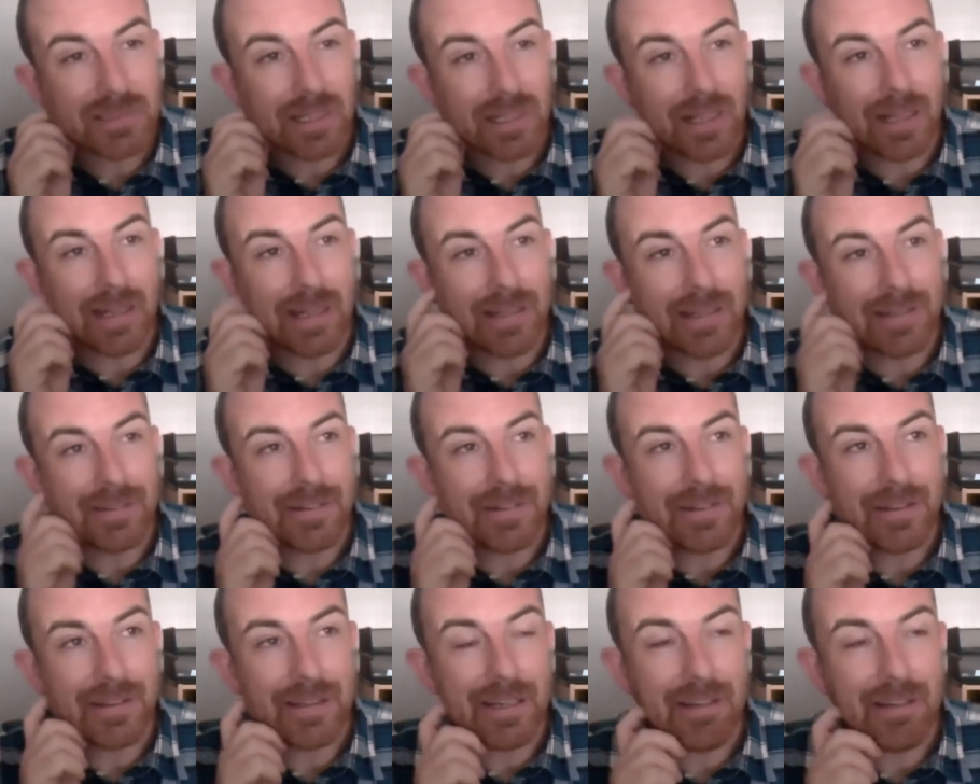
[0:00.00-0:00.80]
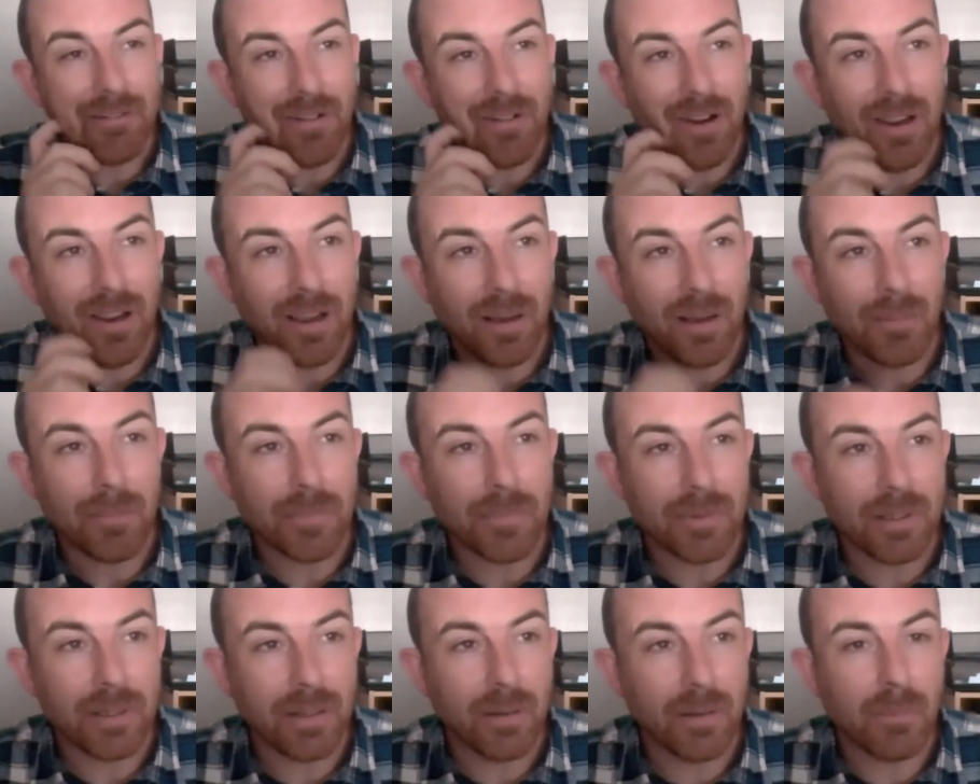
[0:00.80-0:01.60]
And here I
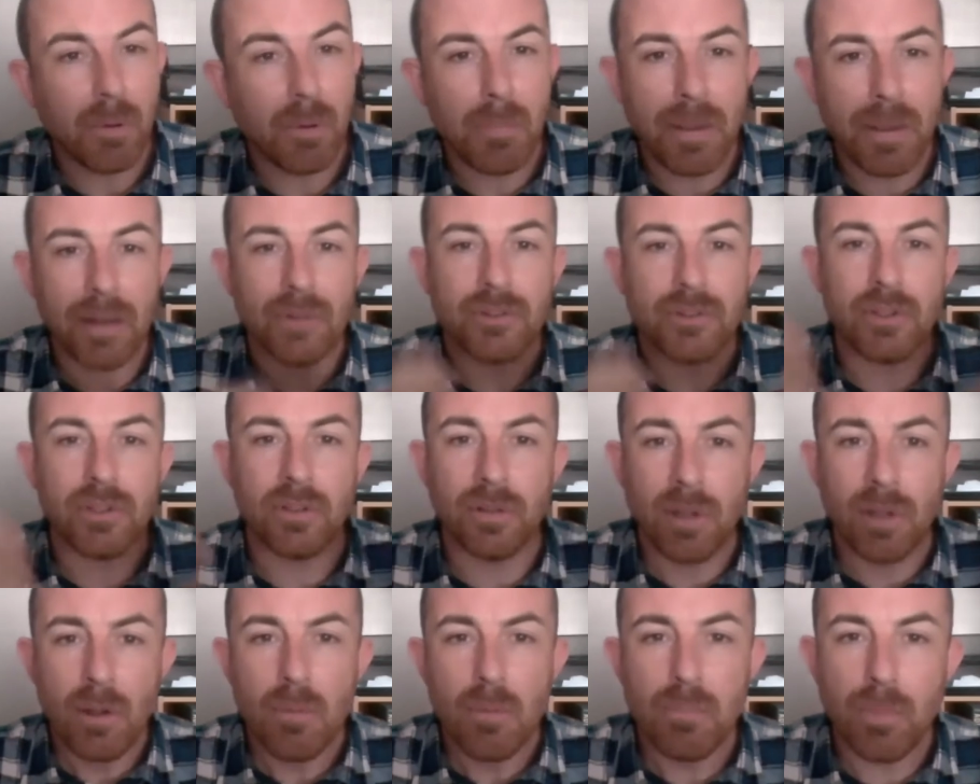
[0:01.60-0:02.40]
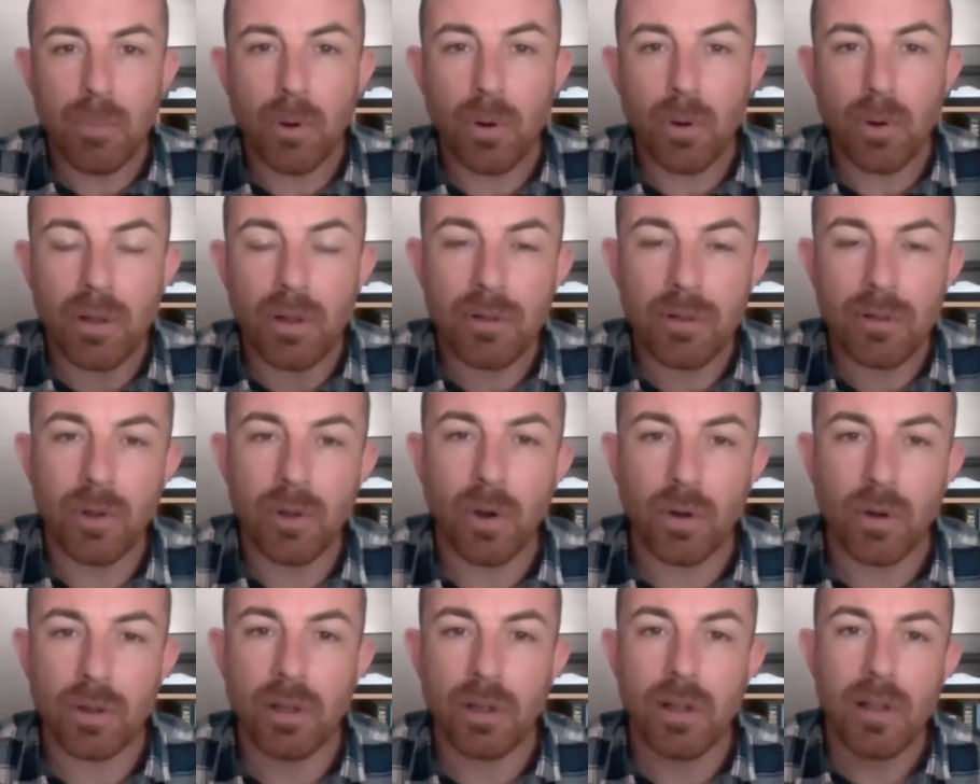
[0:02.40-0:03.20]
am, I'm about to
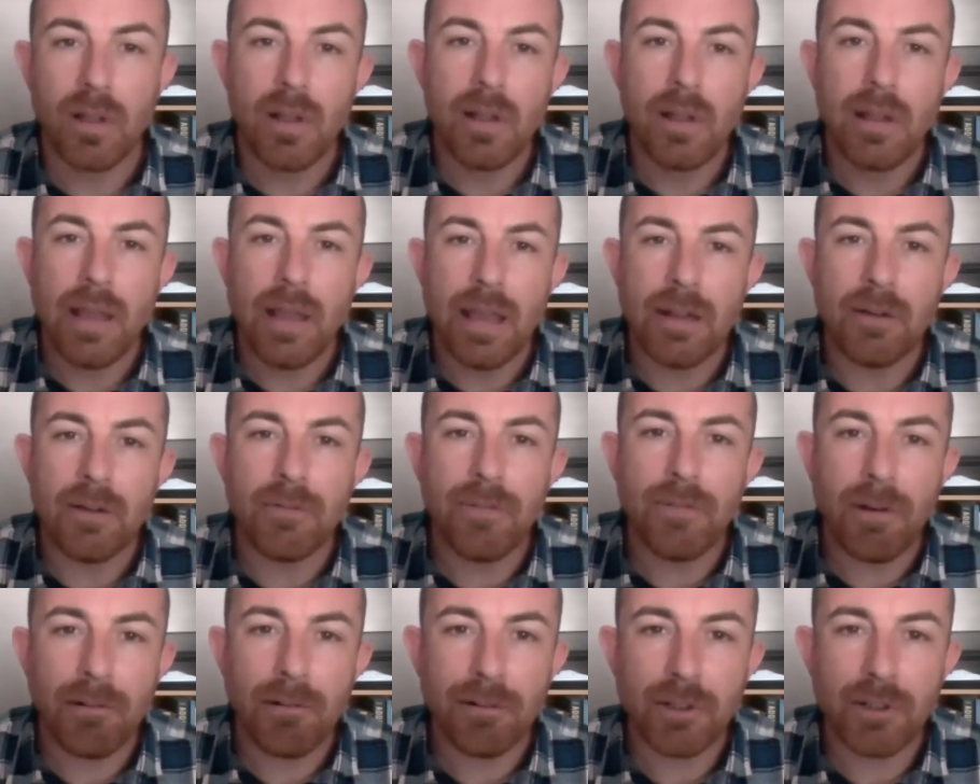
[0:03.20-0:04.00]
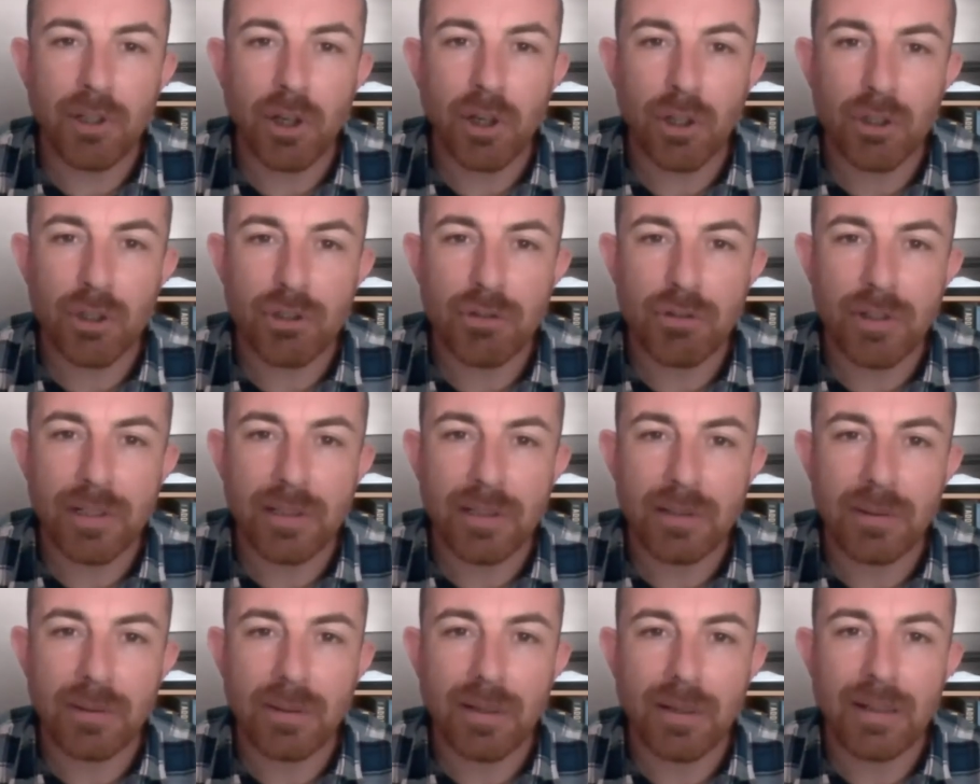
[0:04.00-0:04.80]
dock in a foreign
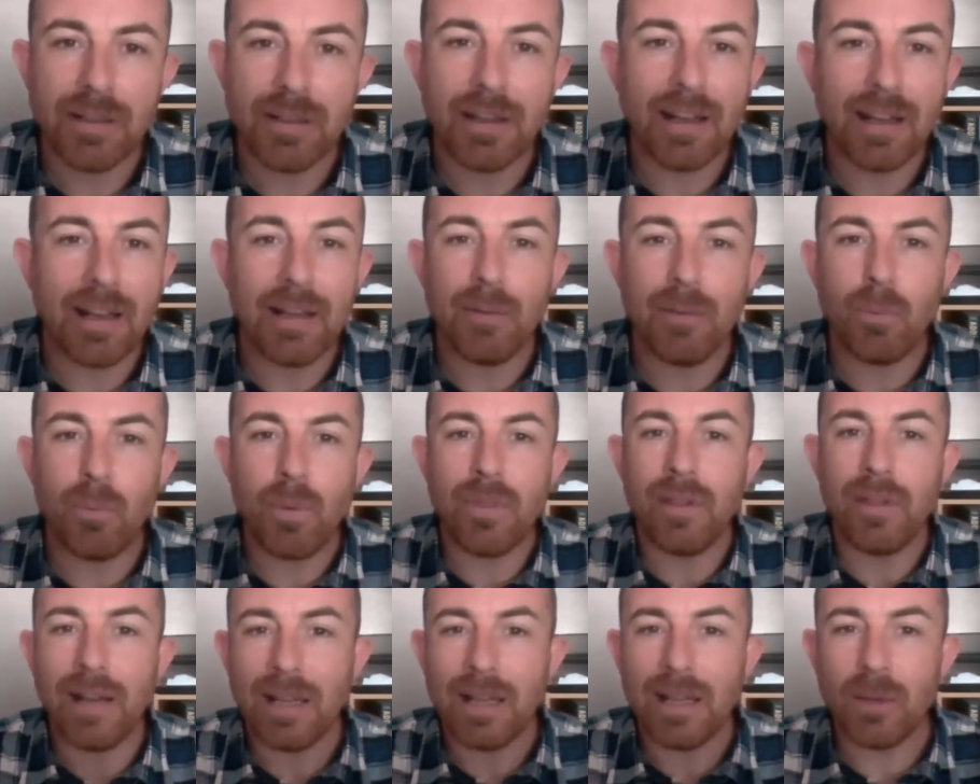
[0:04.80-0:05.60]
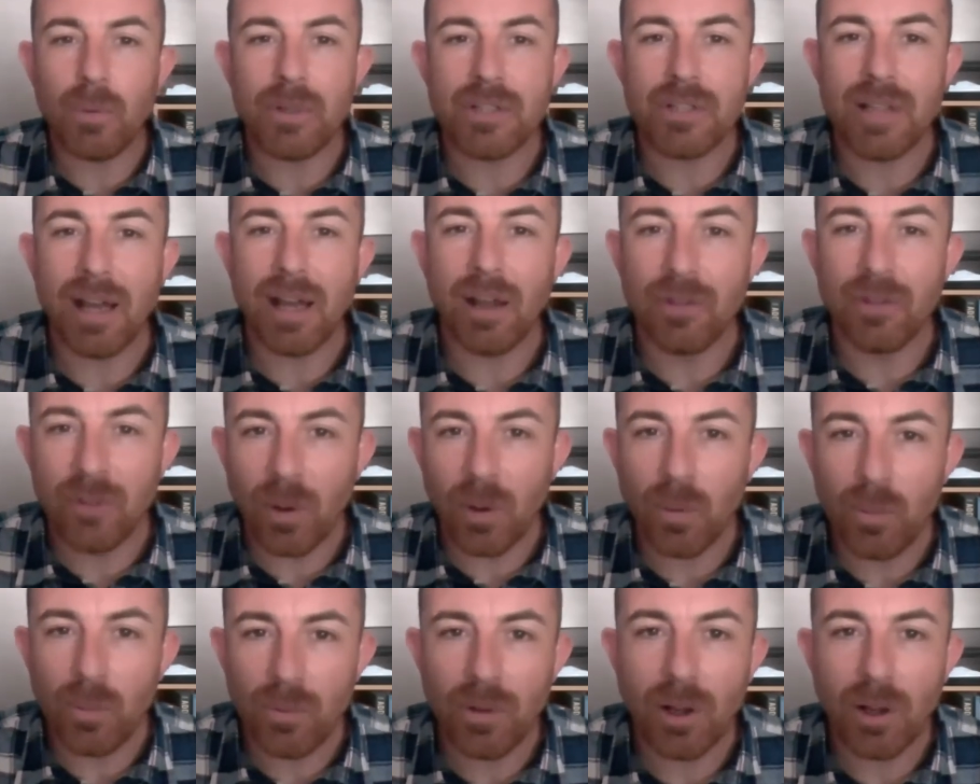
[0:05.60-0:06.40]
country in the with the language that I
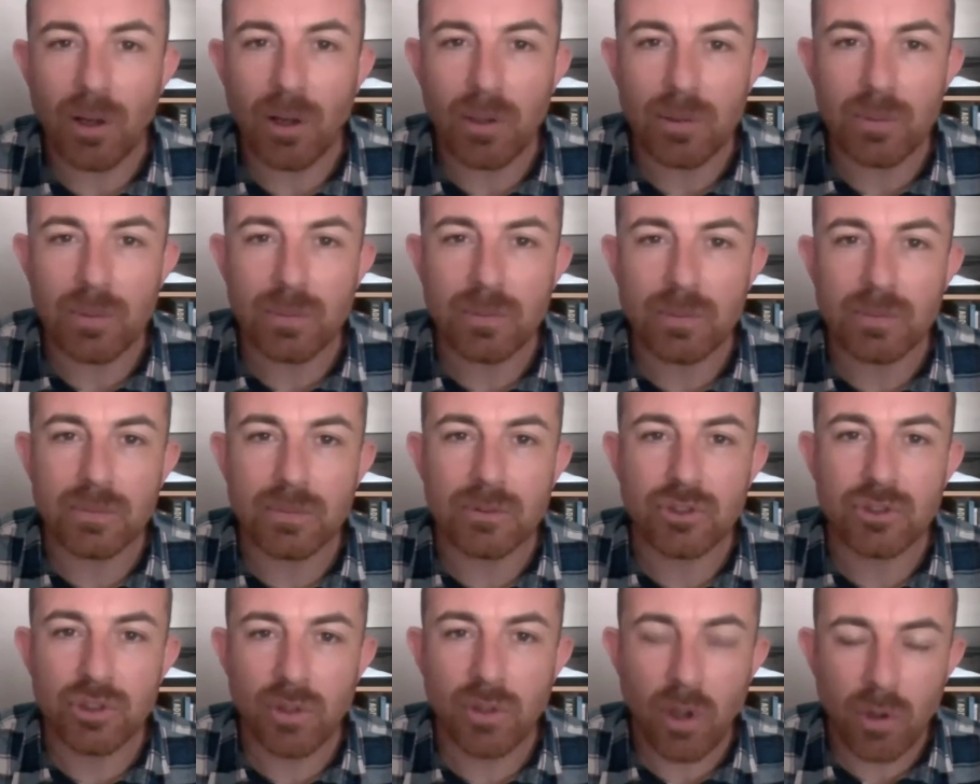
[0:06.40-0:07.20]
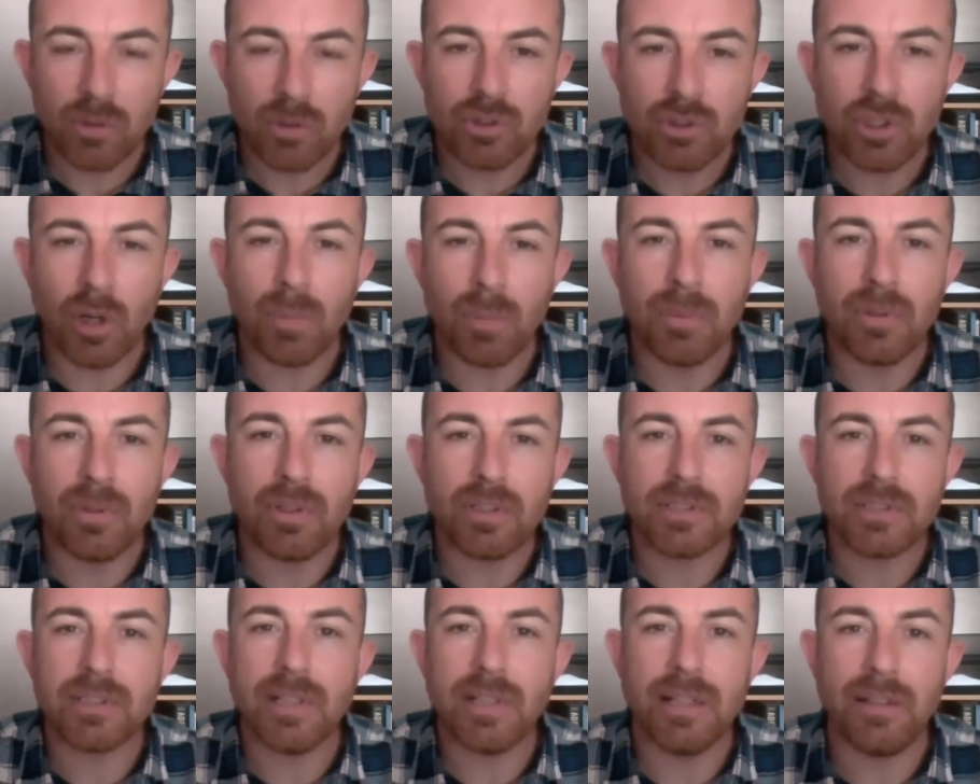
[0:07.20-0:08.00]
don't know,
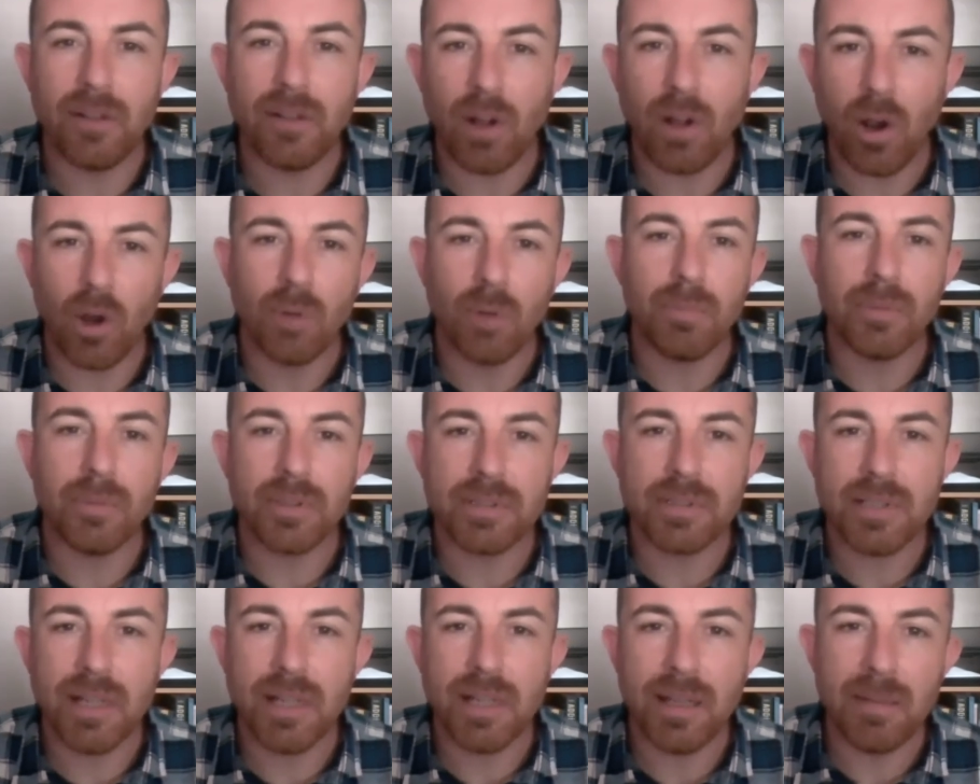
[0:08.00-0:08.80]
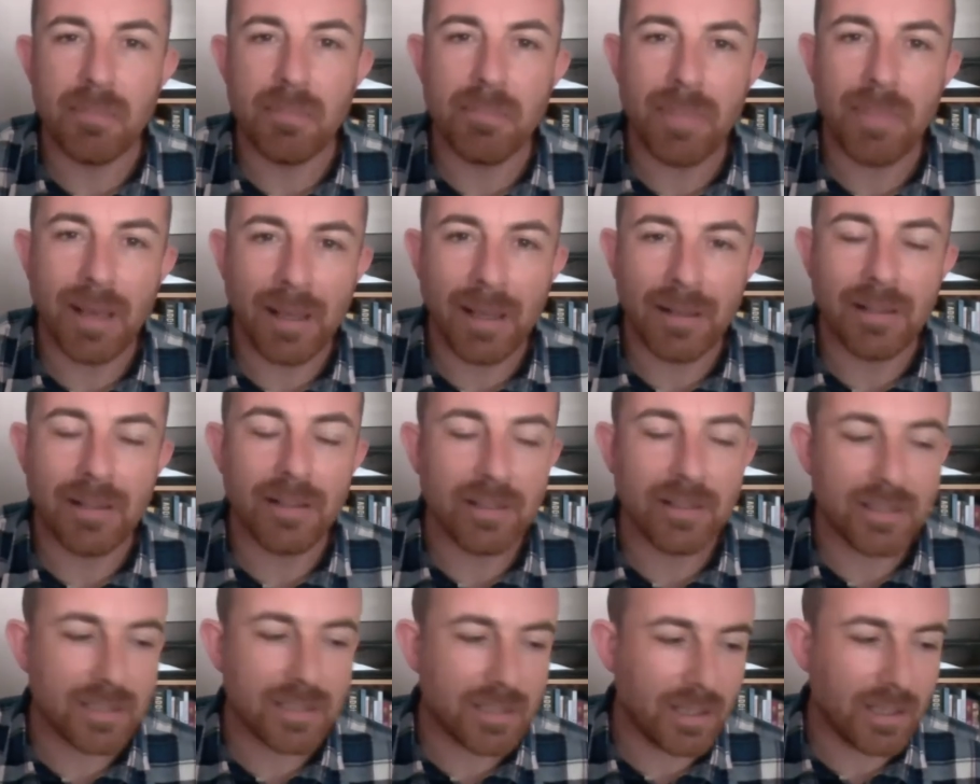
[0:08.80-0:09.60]
jobless and homeless and
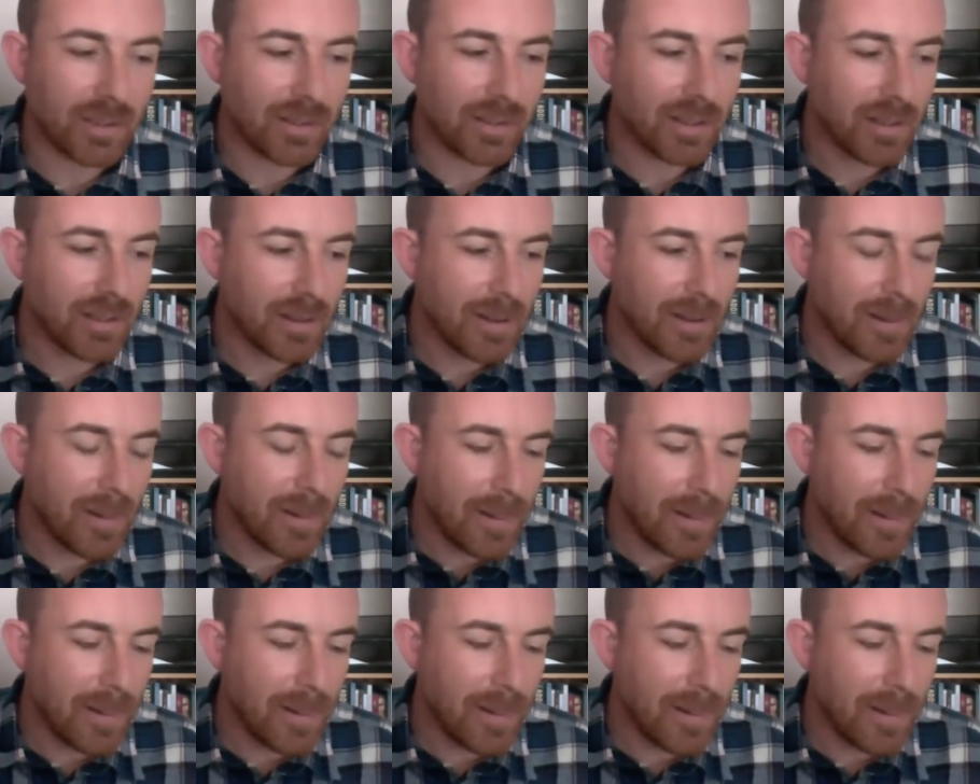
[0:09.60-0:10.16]
penniless. And